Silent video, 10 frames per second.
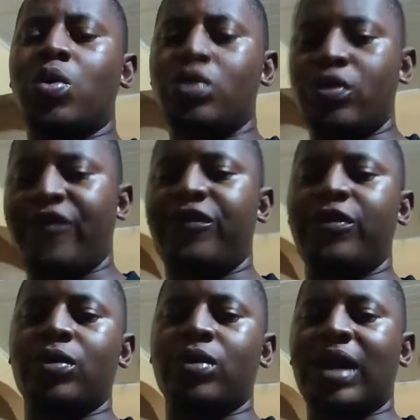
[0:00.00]
you
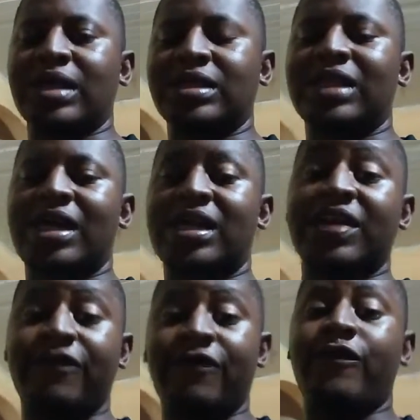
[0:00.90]
feel can stand
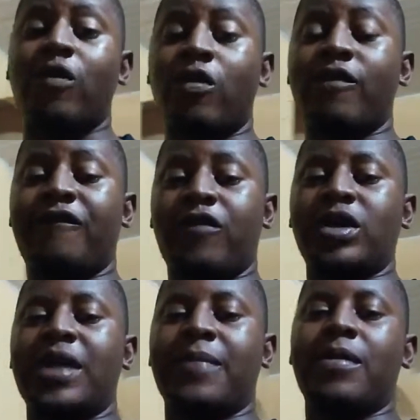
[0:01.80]
in for
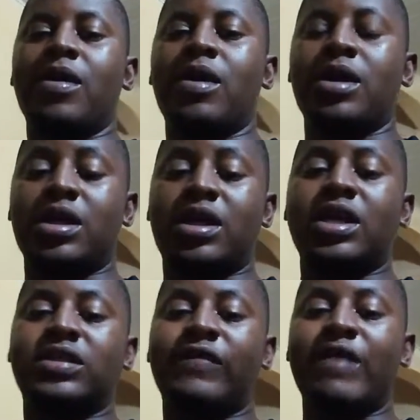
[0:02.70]
them in
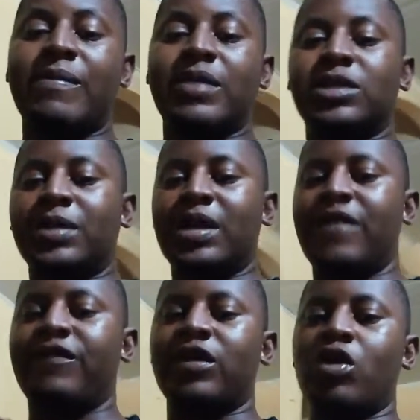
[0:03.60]
case if they
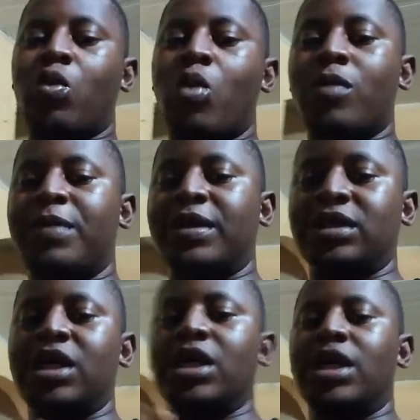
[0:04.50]
misbehave in your workplace
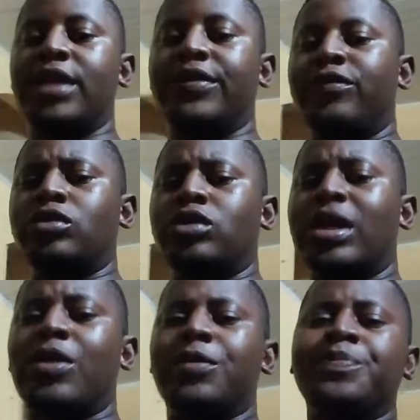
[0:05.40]
in the future.
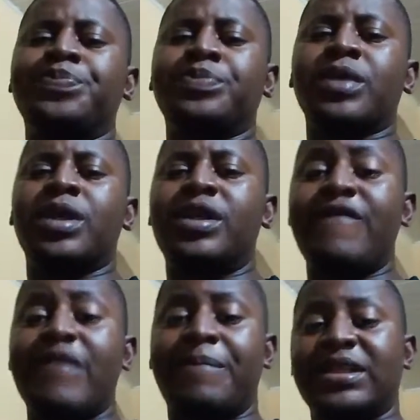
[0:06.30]
Now
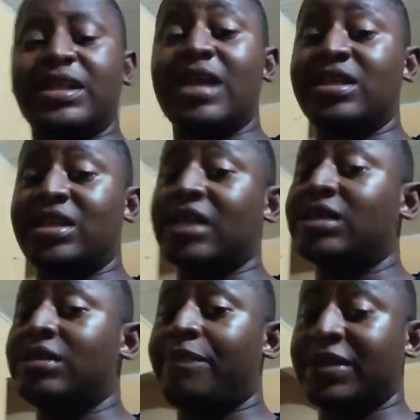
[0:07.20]
give them personality
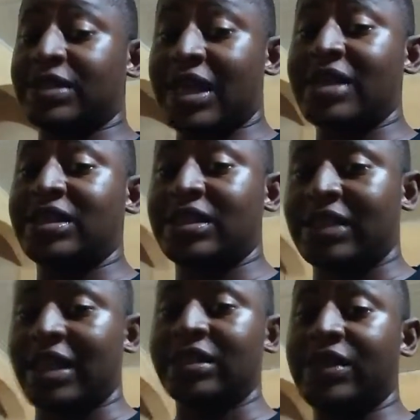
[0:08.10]

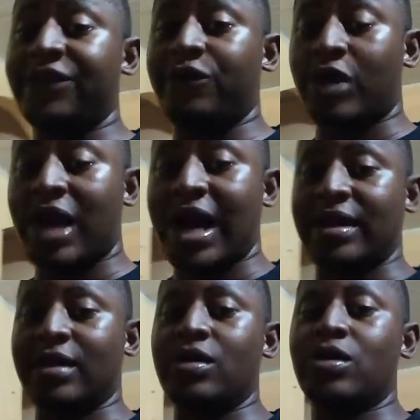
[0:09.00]
test if you can,
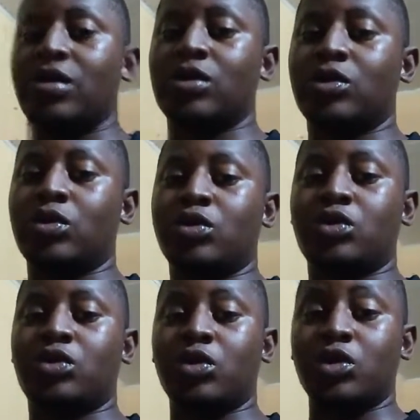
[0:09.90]

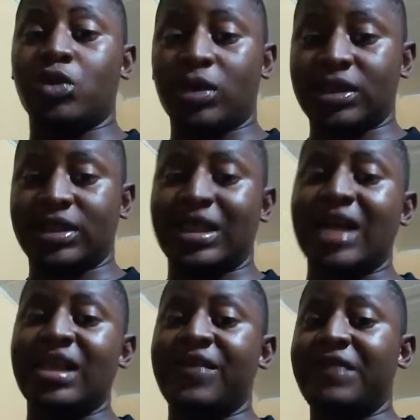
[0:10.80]
so you
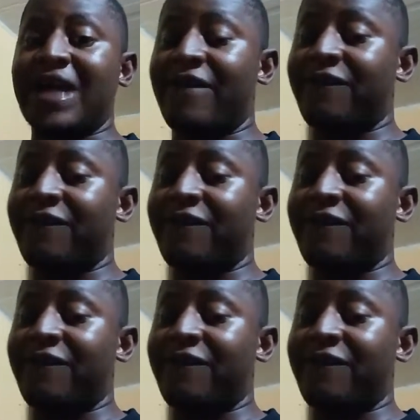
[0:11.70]
understand if